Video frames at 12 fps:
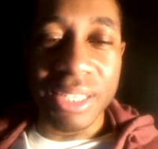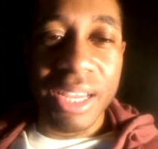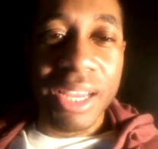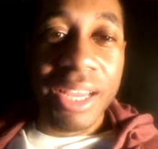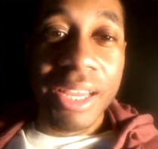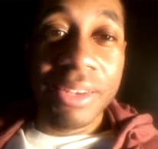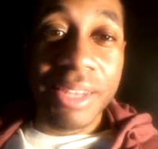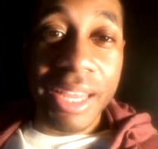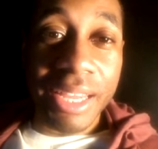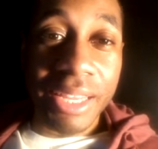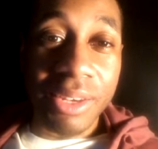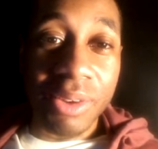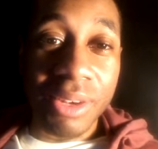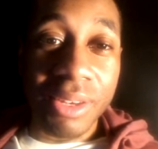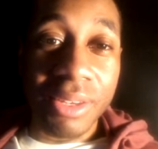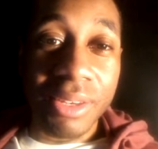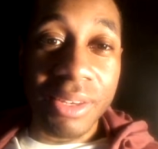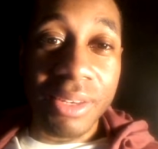Then
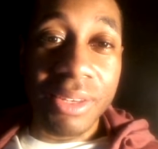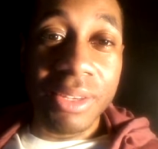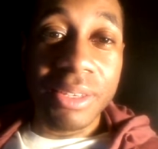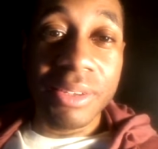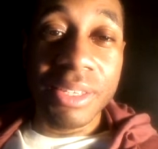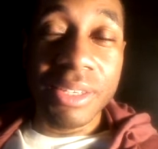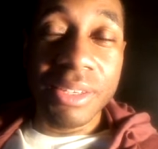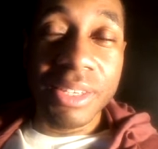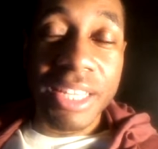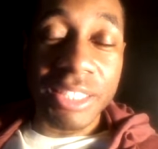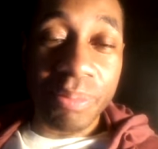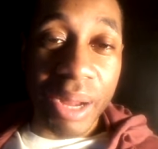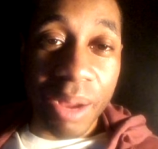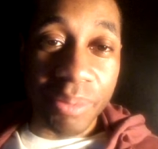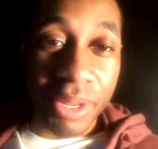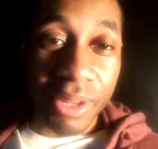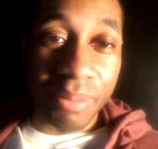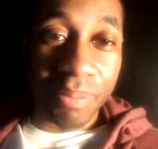this popped up,
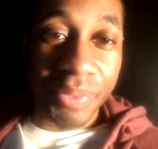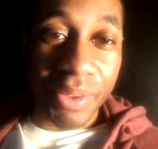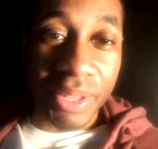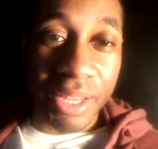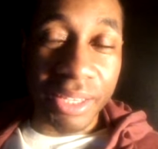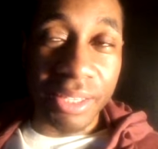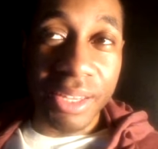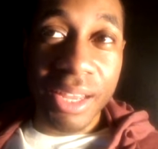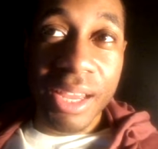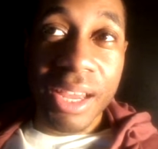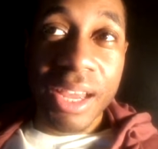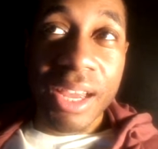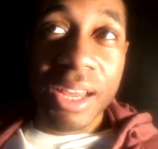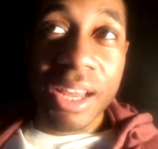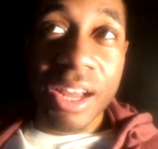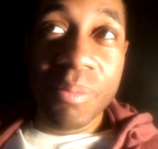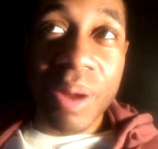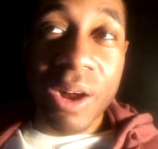okay,
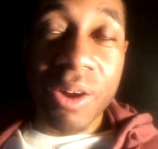about